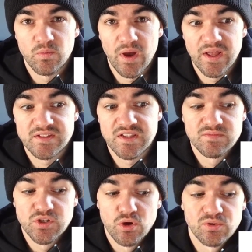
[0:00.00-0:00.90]
where it
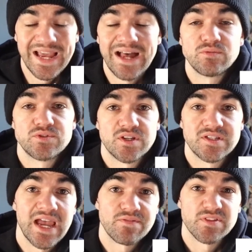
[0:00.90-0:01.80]
seems to go counter
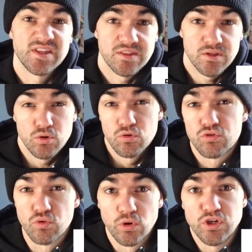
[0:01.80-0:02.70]
to everything that you
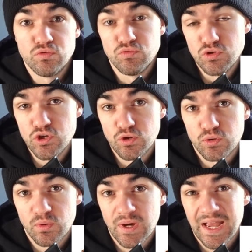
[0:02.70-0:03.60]
thought you knew.